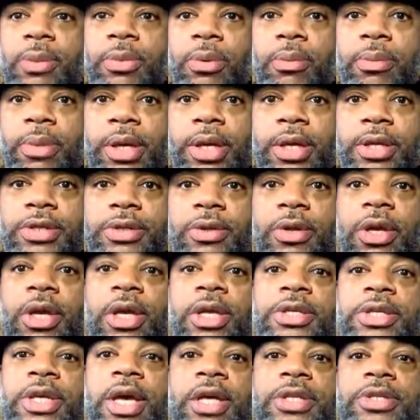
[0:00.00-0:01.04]
couple of minutes.
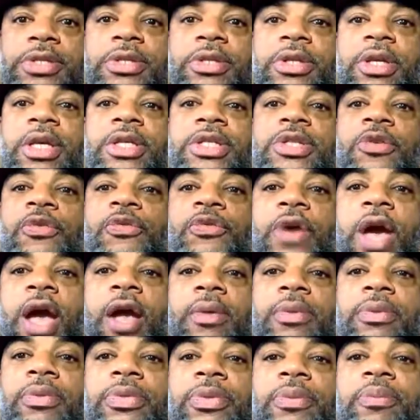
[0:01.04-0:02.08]
Yes, it's a
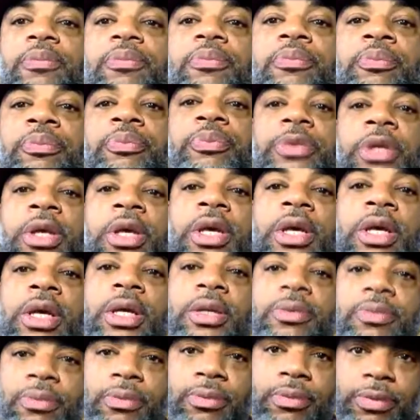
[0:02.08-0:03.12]
fact.
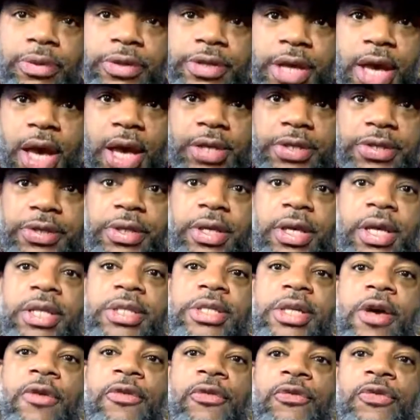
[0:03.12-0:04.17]
Yes,
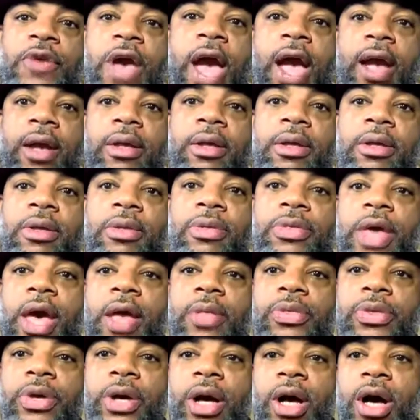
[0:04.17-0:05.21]
it's a fact
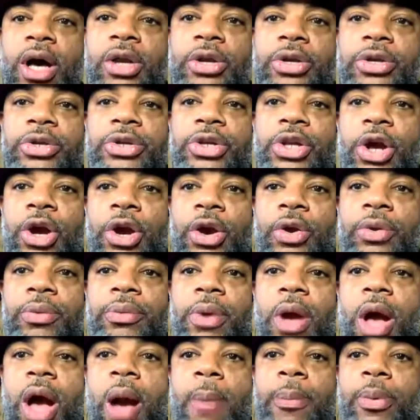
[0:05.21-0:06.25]
that the unlearned
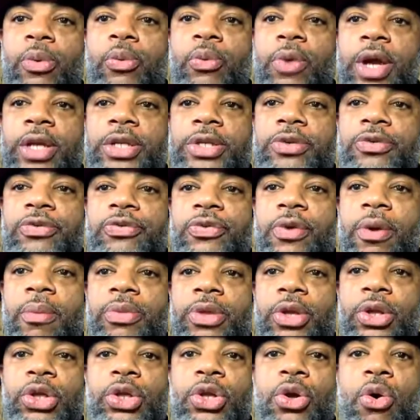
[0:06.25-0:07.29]
operation from
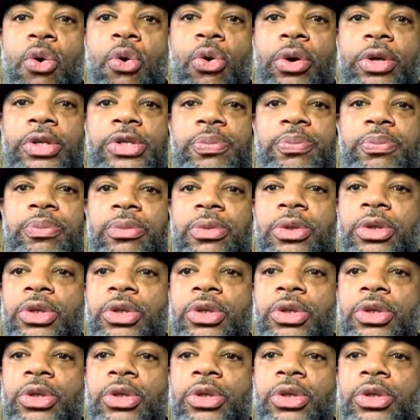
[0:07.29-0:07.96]
the Lord's